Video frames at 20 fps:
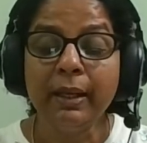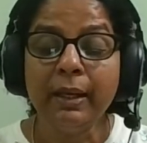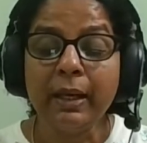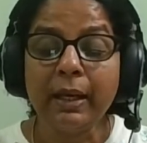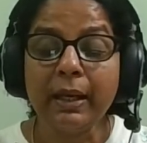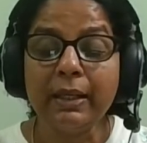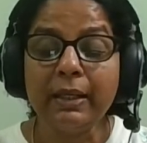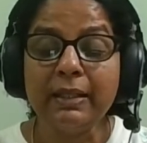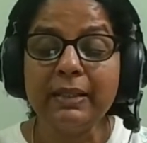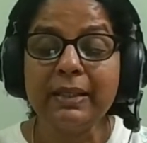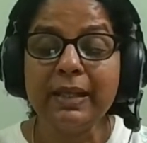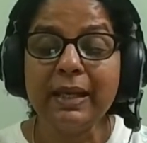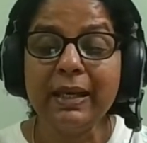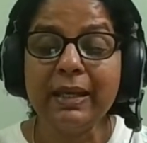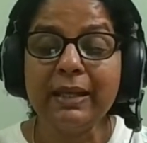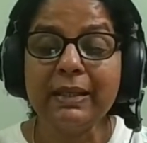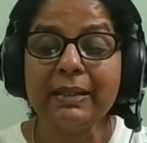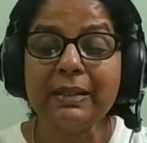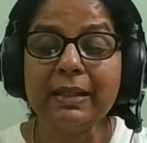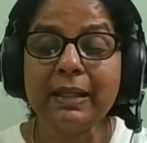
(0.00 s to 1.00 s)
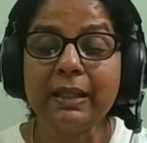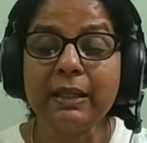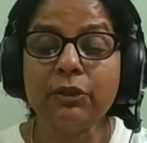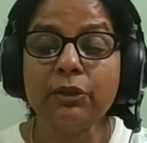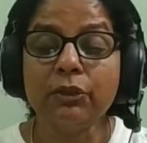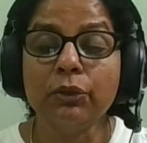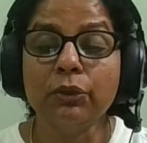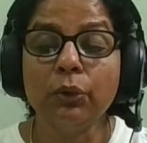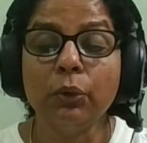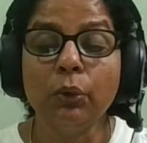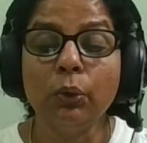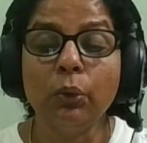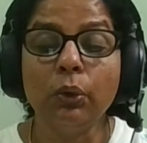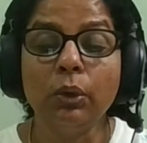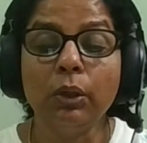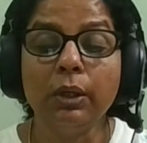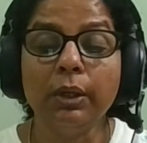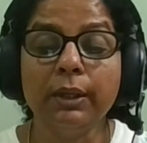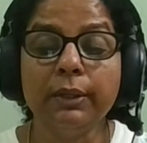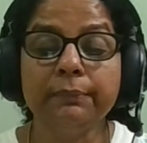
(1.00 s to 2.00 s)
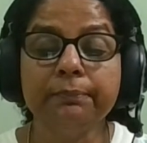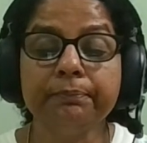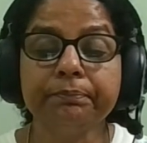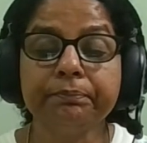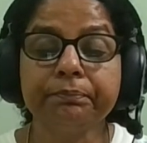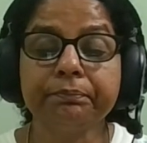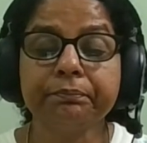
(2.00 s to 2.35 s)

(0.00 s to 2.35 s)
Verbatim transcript: and he says that you know. Um,